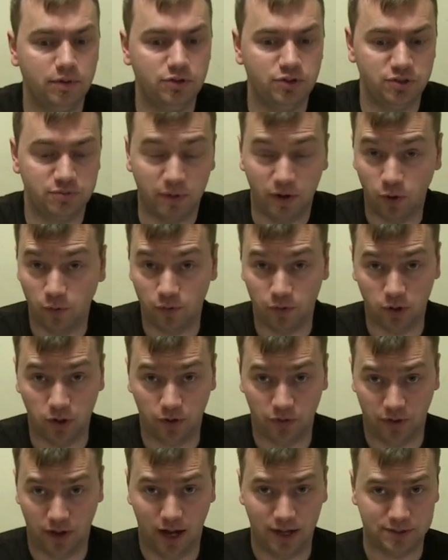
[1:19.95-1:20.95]
just my
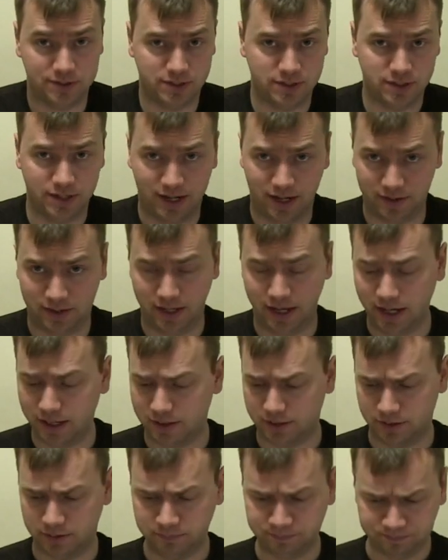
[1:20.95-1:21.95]
overall thoughts at the
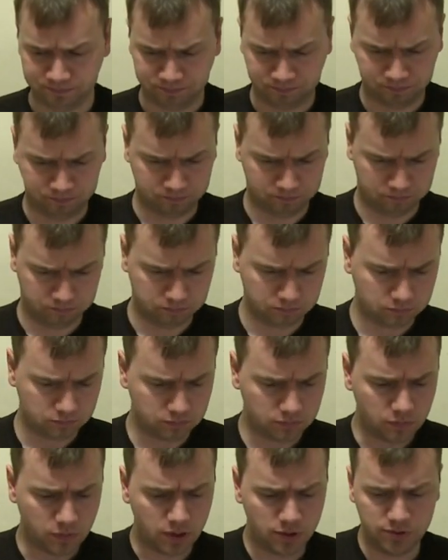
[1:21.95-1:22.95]
end.
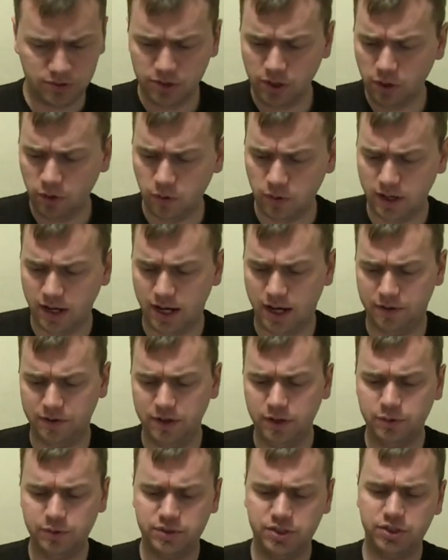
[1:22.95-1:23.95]
So
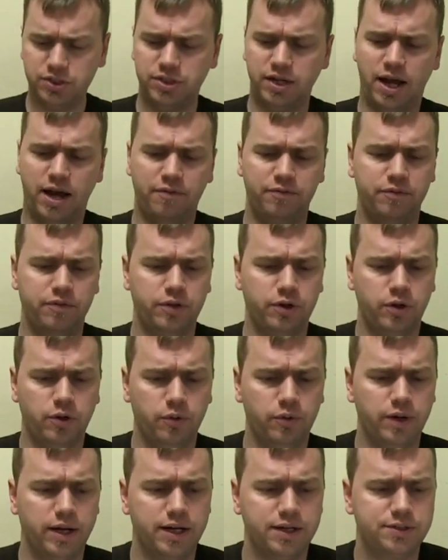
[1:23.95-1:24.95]
the Inquisition half of the
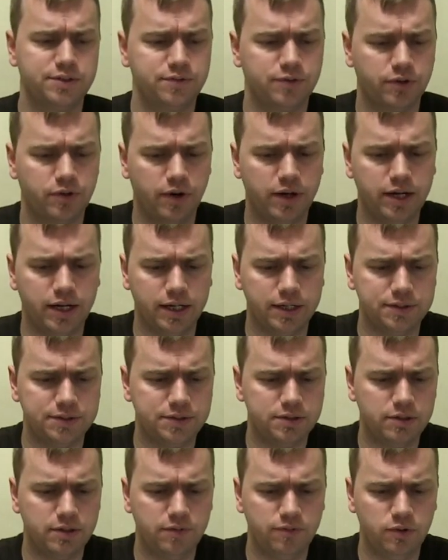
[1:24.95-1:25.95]
Codex for Grey
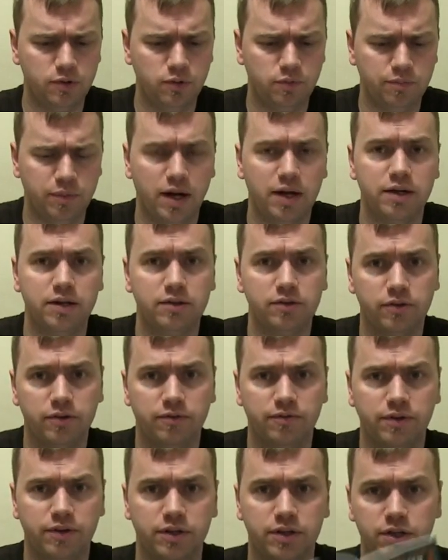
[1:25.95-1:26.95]
Knights, if you bought it
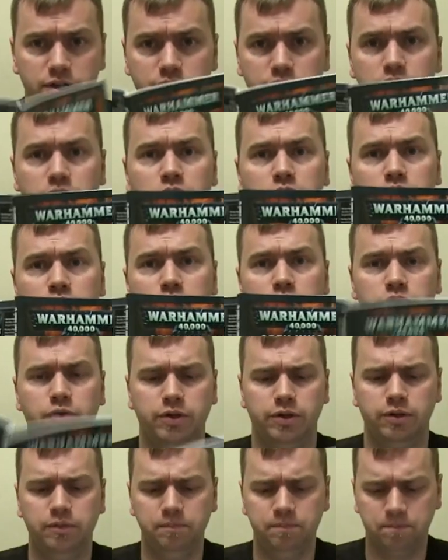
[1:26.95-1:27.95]
during 5th edition,
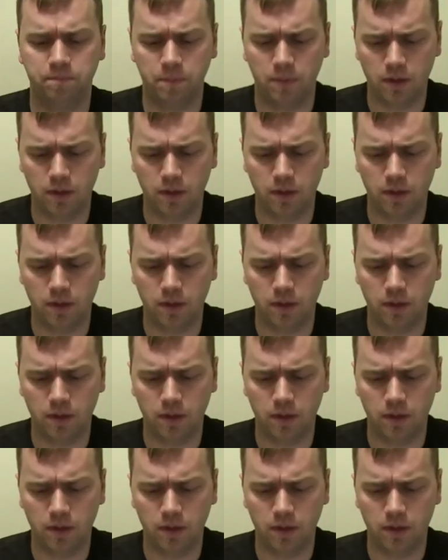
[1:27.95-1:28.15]
here,